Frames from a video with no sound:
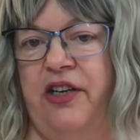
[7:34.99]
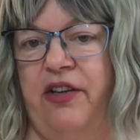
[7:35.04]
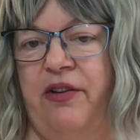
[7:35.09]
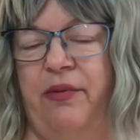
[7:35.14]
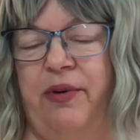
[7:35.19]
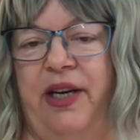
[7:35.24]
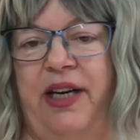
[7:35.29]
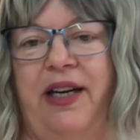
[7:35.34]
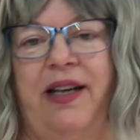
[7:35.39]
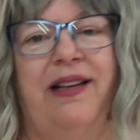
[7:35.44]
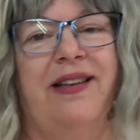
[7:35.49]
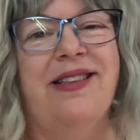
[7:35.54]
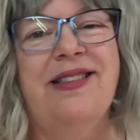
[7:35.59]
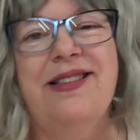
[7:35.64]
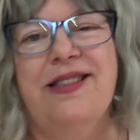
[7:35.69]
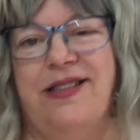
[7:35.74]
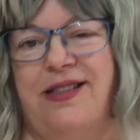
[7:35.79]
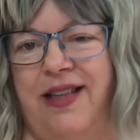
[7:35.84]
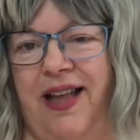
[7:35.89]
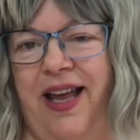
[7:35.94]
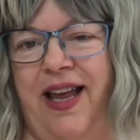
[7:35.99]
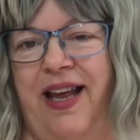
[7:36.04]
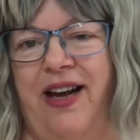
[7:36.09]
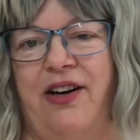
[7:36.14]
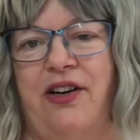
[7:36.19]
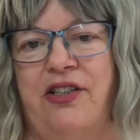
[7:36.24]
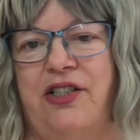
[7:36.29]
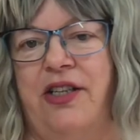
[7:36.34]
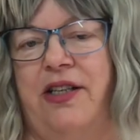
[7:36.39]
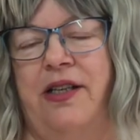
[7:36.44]
of the reading, this is the
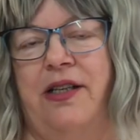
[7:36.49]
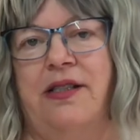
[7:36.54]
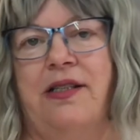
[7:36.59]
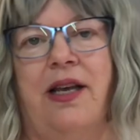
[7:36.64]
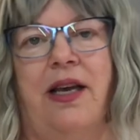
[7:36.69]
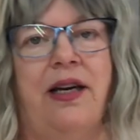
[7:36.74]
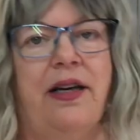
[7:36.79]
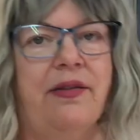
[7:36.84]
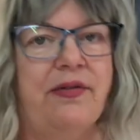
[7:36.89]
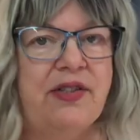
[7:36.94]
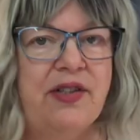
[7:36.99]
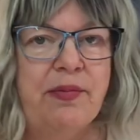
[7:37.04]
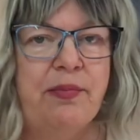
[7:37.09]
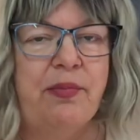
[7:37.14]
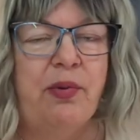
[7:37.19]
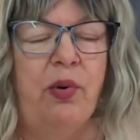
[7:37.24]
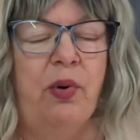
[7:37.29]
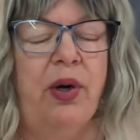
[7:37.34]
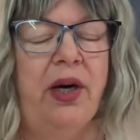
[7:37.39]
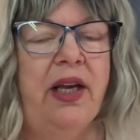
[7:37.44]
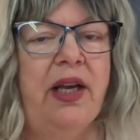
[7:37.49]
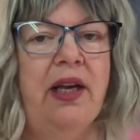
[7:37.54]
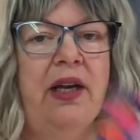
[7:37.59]
energy that's kind of supporting